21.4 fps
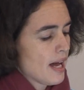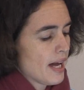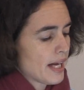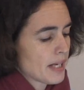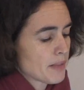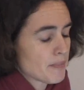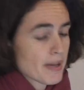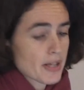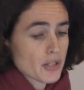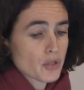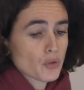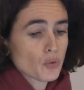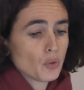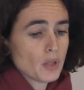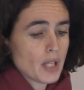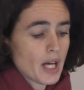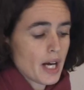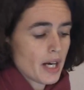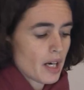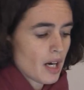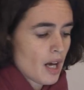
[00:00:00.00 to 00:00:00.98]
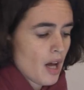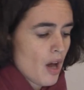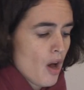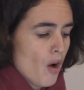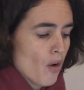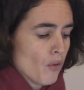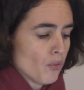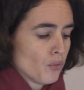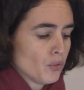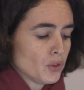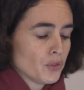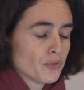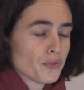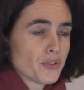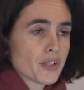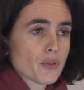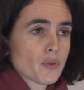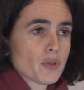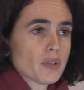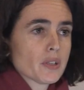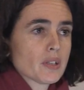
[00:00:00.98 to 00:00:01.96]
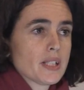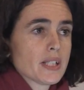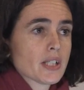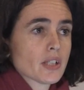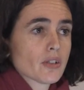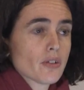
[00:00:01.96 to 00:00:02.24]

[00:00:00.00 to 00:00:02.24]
And Bascoulard would frequently